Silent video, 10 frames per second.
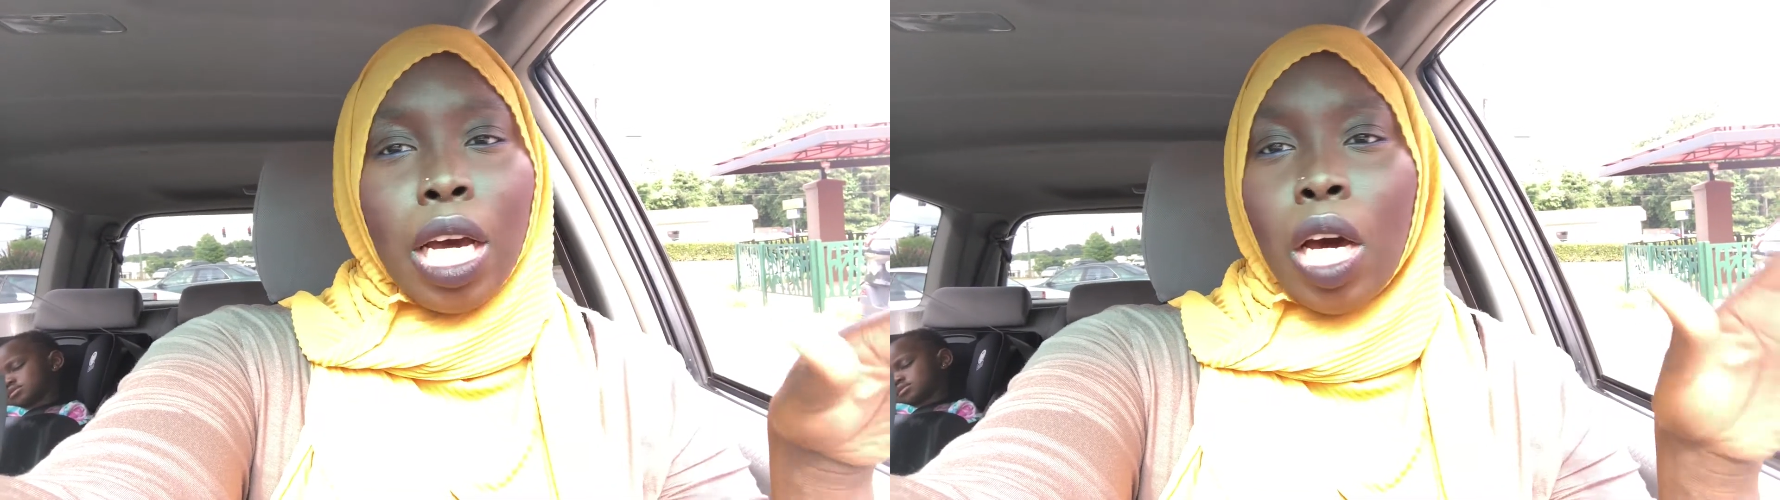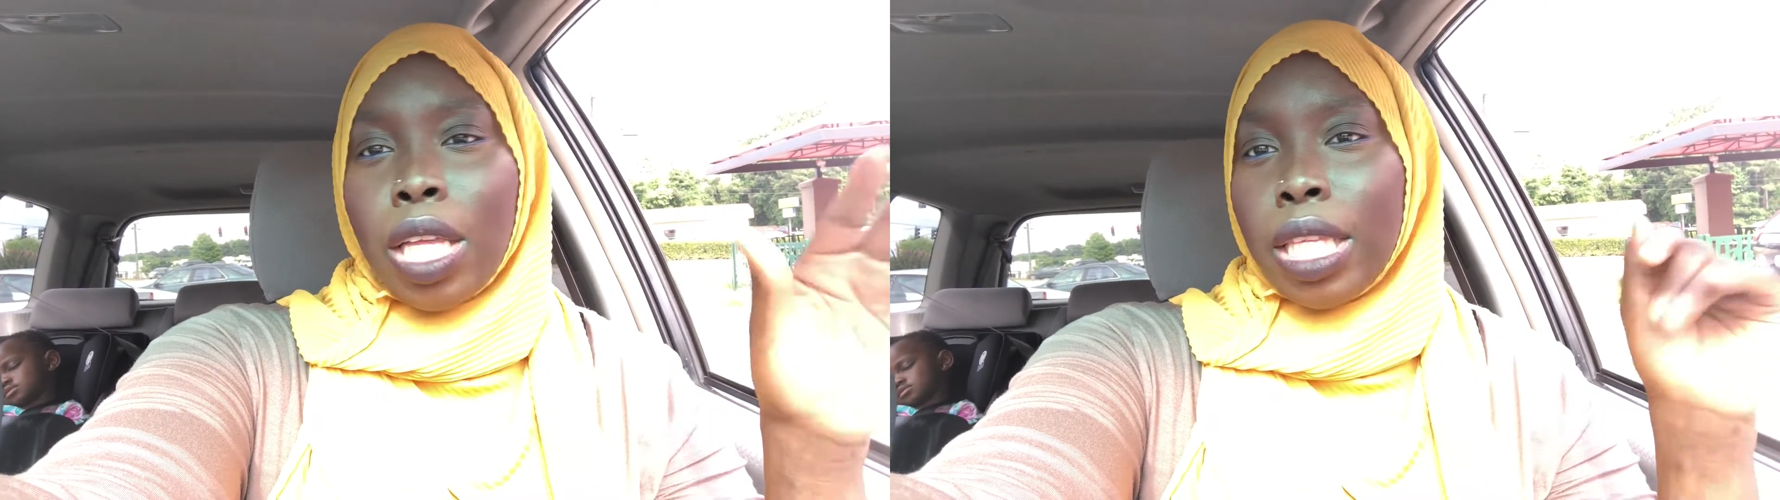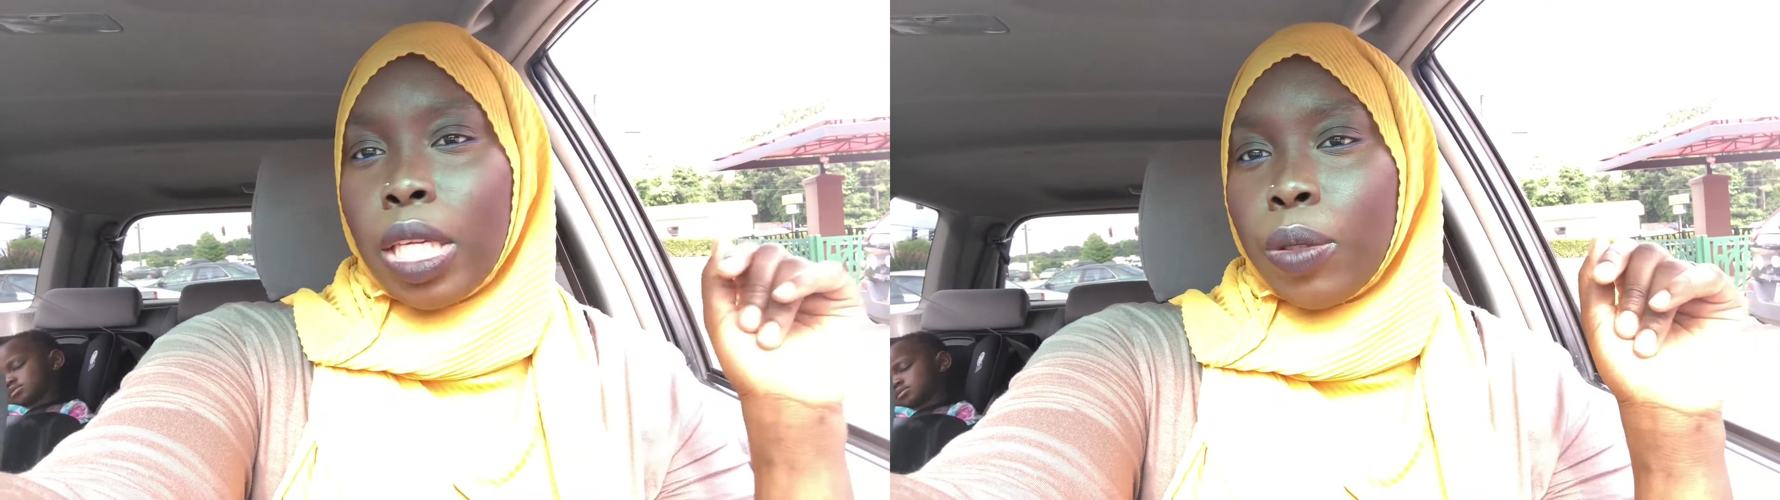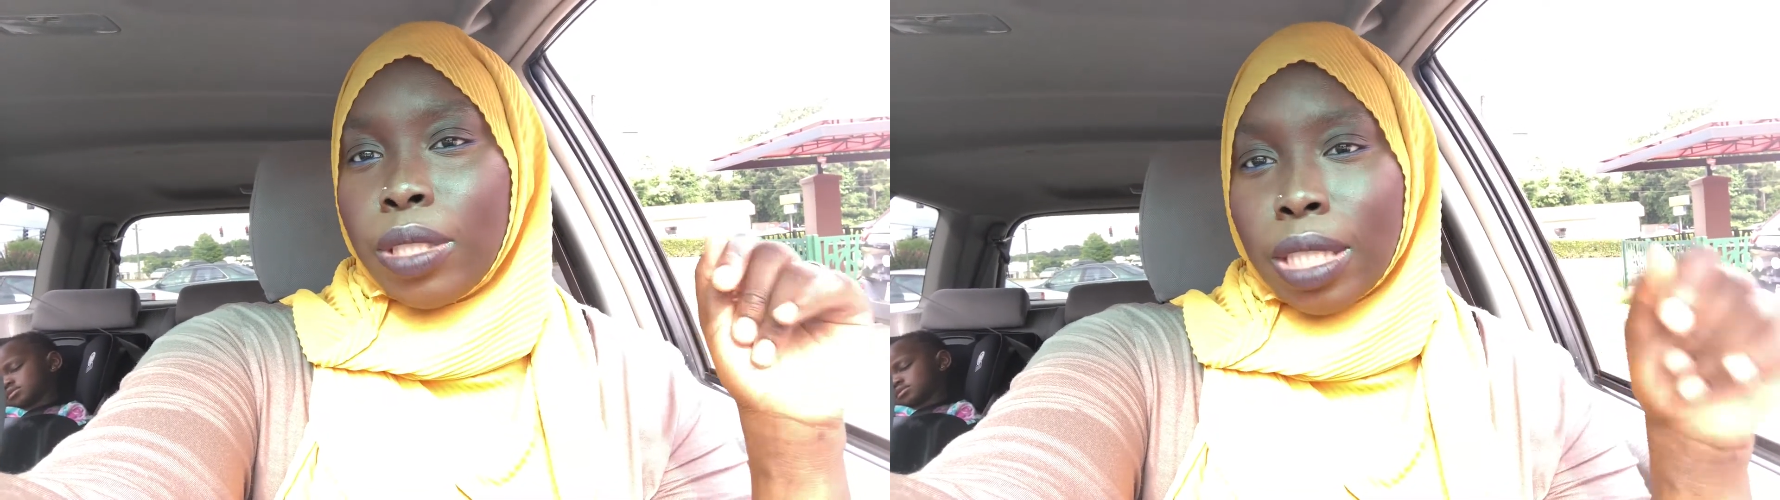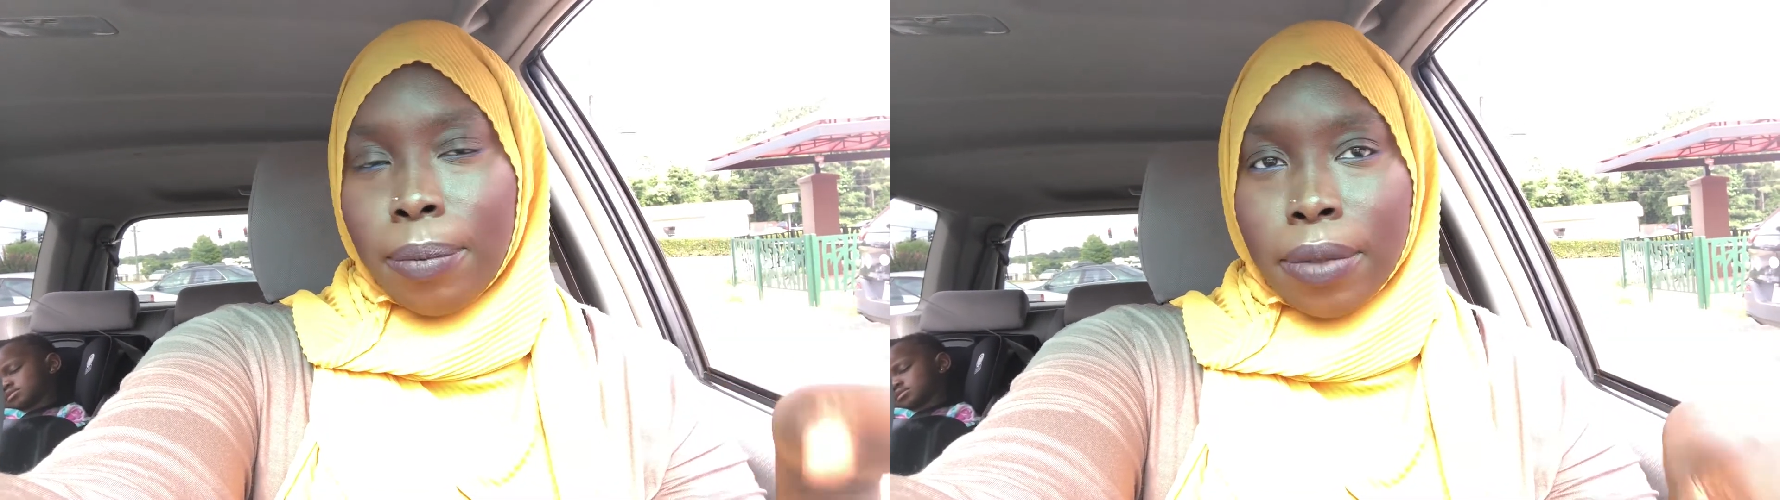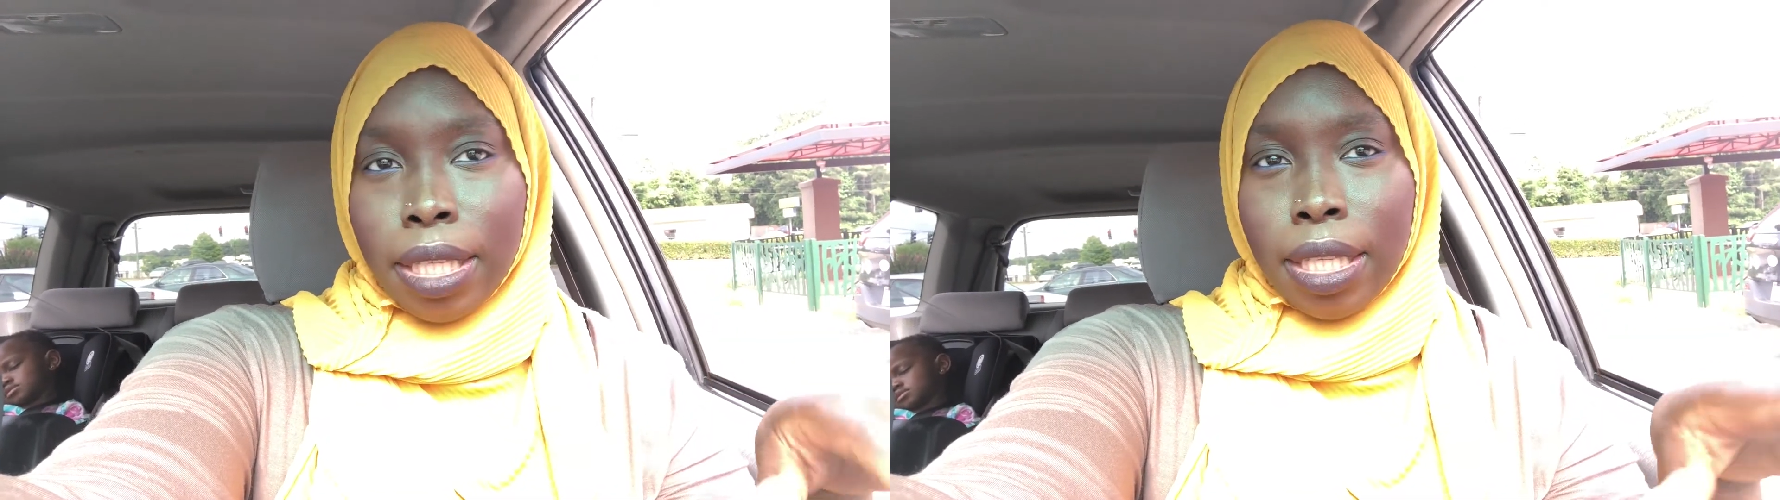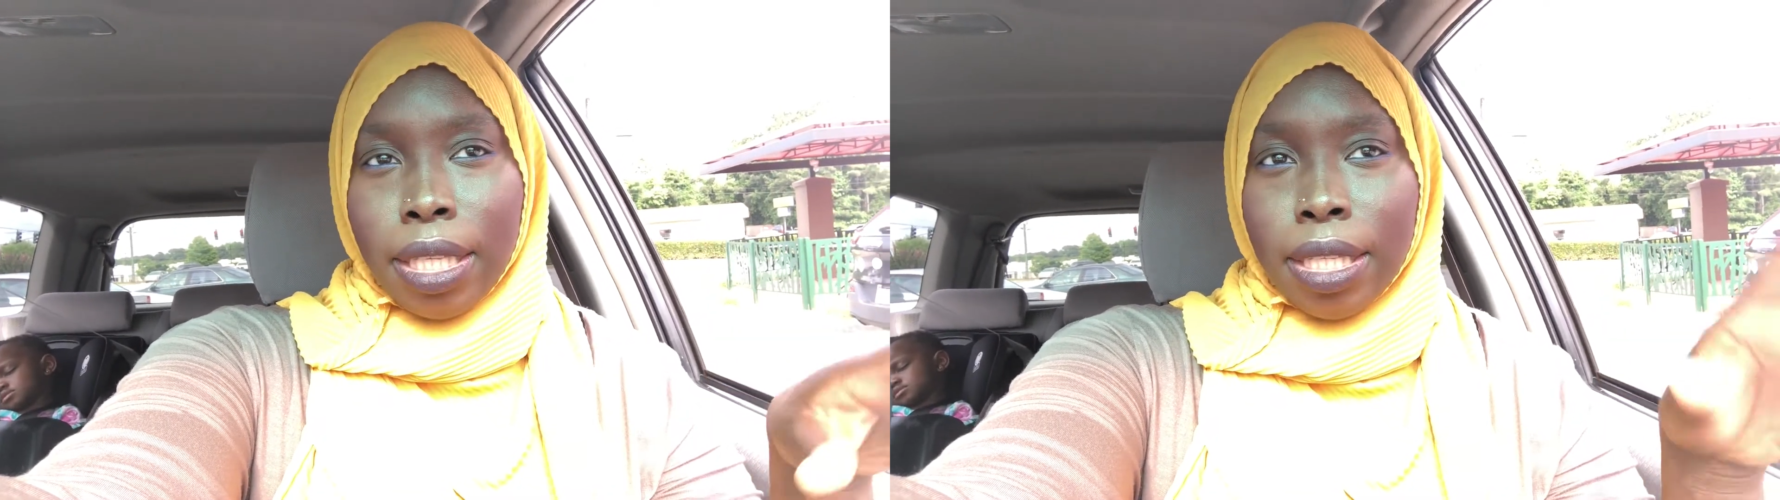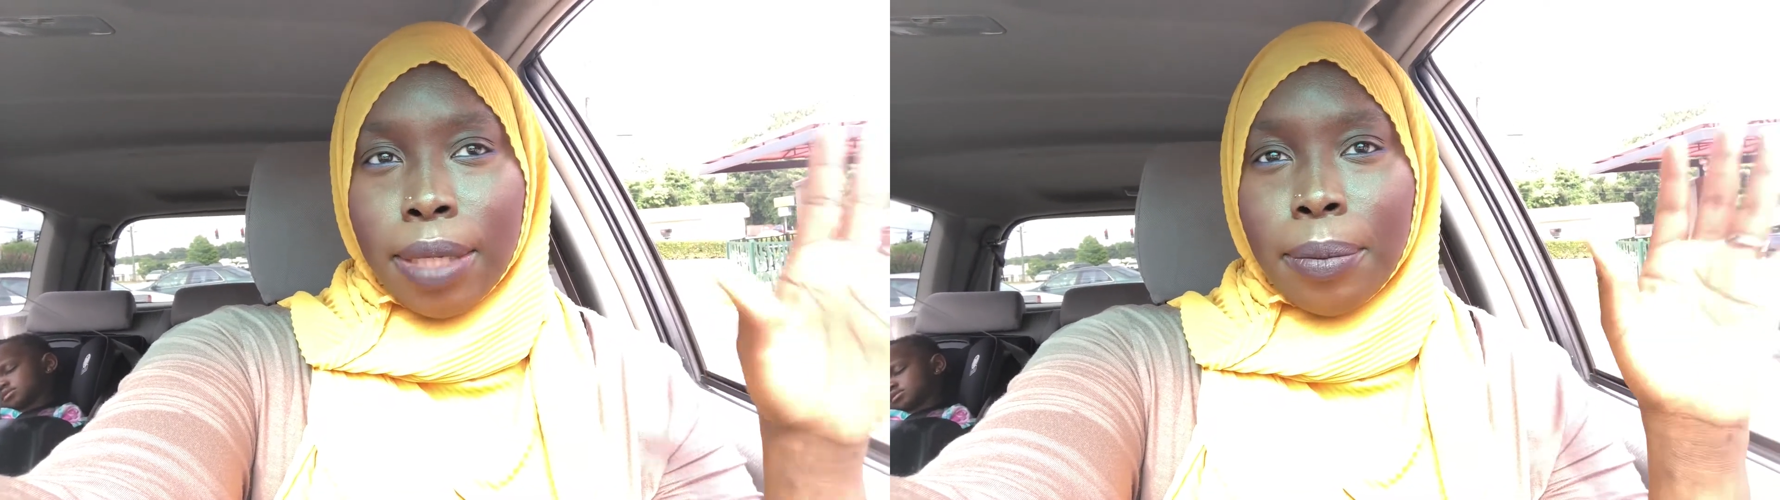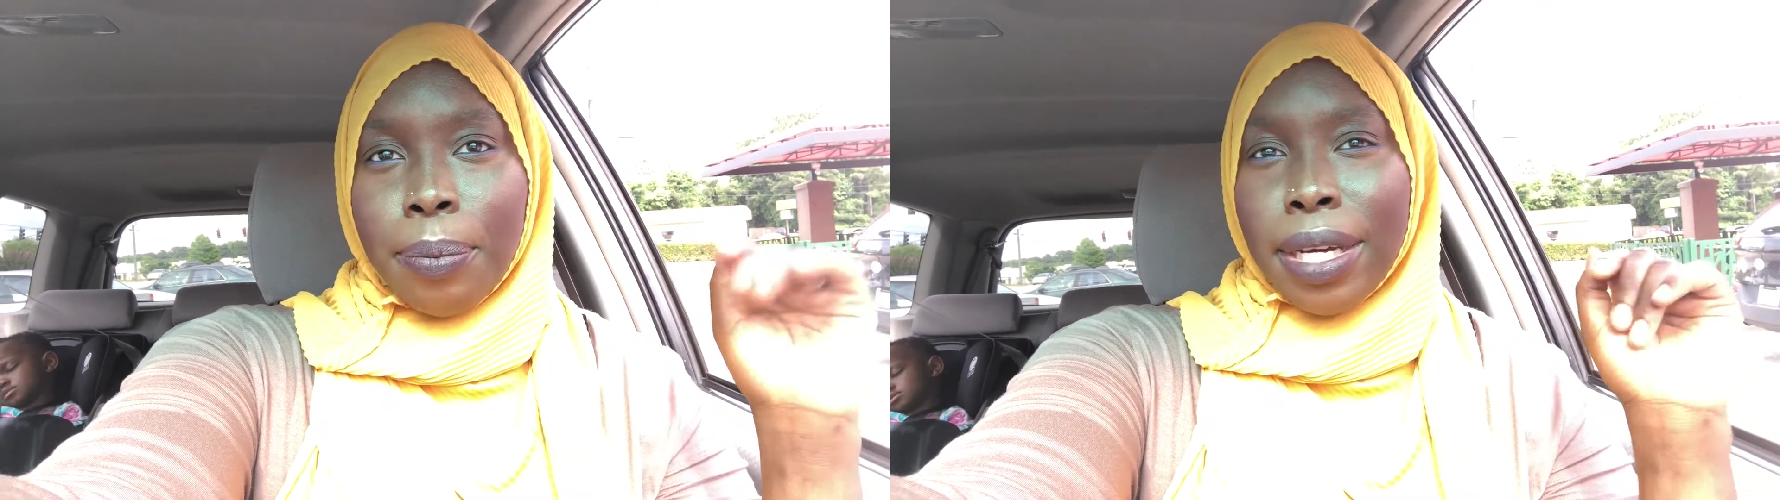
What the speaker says: on a little something,